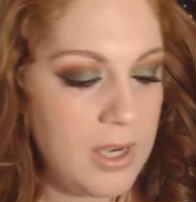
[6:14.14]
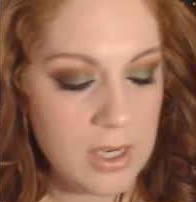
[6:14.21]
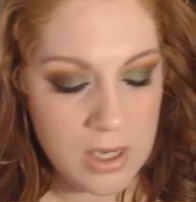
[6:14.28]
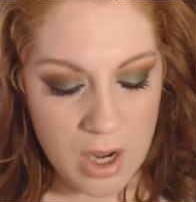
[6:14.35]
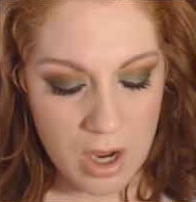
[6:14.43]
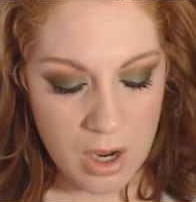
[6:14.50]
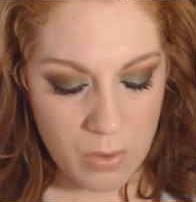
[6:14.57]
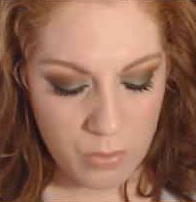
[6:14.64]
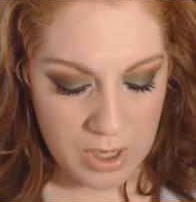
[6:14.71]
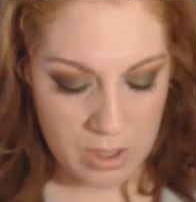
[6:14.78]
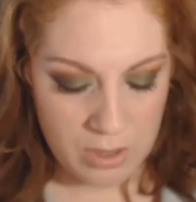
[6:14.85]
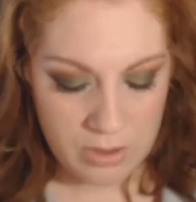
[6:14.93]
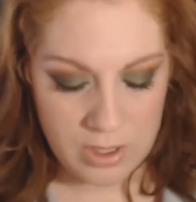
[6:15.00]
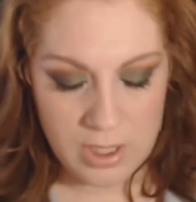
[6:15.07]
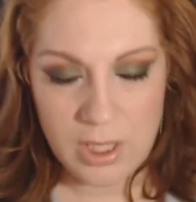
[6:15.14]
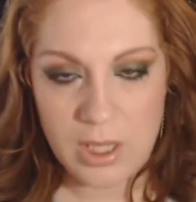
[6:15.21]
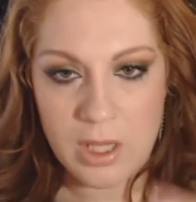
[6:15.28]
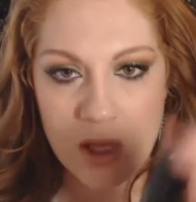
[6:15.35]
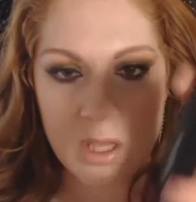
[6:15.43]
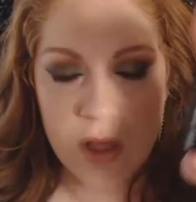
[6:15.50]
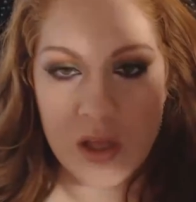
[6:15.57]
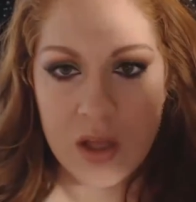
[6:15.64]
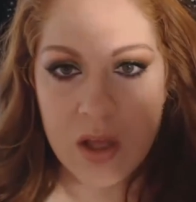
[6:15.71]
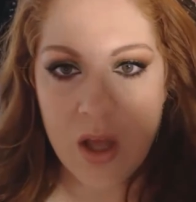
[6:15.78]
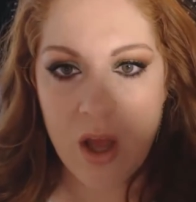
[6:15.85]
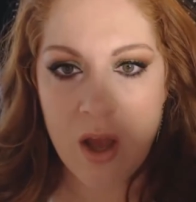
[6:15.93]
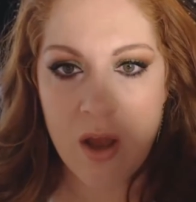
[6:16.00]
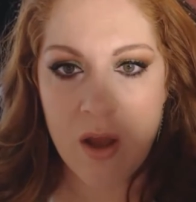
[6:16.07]
I did not wear the
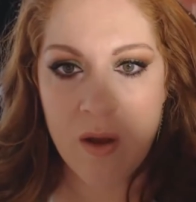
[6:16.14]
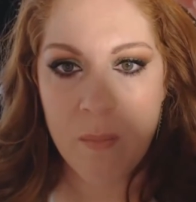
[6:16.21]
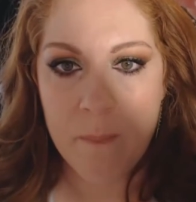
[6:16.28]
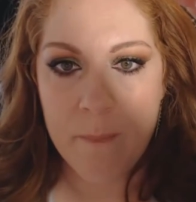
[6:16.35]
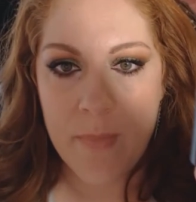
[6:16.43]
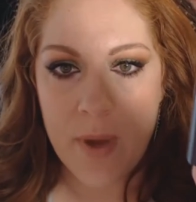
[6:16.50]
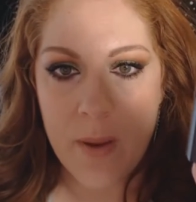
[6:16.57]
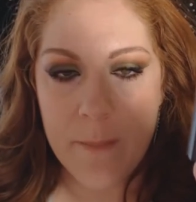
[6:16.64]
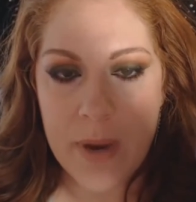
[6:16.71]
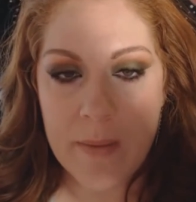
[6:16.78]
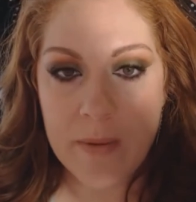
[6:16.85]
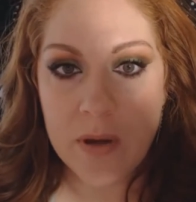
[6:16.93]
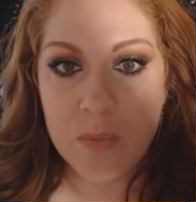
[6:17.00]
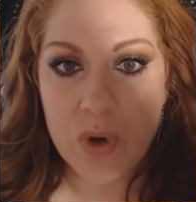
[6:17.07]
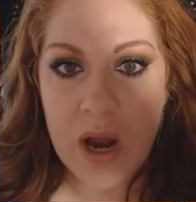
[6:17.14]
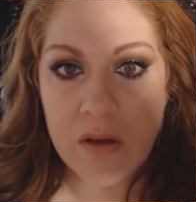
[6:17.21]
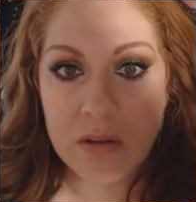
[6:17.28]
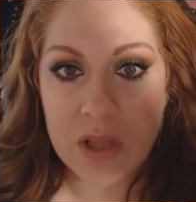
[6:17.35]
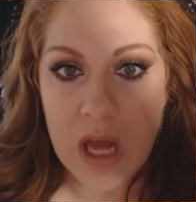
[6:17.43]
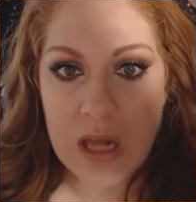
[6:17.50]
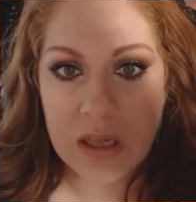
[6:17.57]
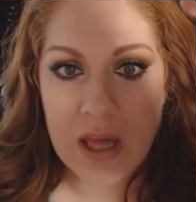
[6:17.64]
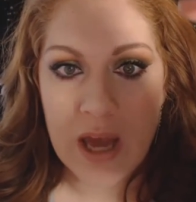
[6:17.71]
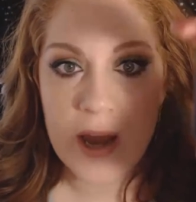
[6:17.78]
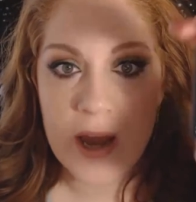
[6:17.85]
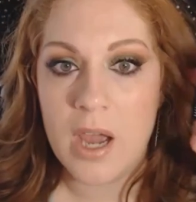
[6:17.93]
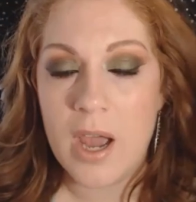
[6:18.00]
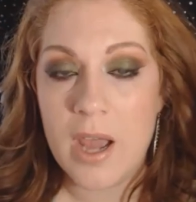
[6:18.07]
um, Bobbi Brown Lilac.